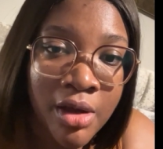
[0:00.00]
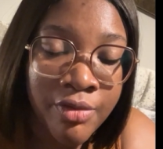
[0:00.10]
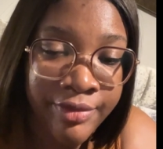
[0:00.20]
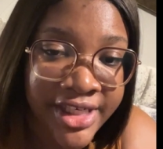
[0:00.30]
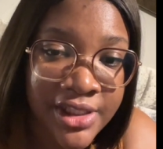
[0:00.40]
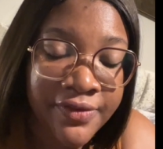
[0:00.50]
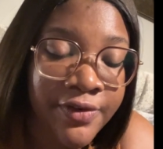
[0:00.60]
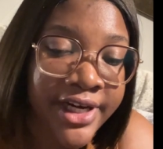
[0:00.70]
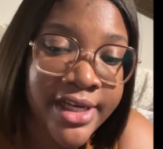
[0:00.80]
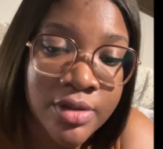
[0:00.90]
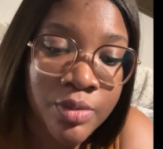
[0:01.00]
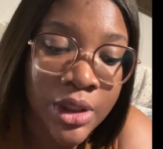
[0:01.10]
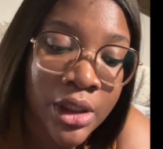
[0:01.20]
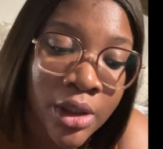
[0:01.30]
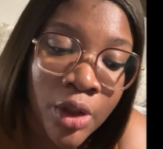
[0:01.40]
ready for next
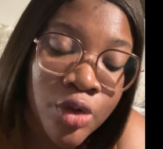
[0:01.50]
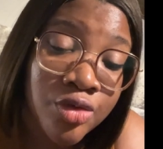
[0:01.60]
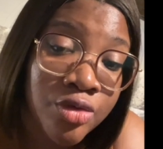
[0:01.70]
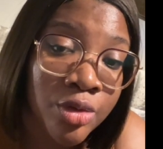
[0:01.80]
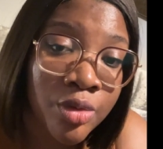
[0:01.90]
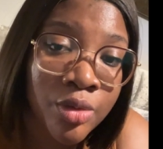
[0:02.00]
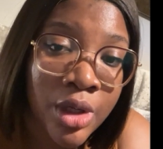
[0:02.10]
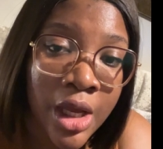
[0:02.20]
week. So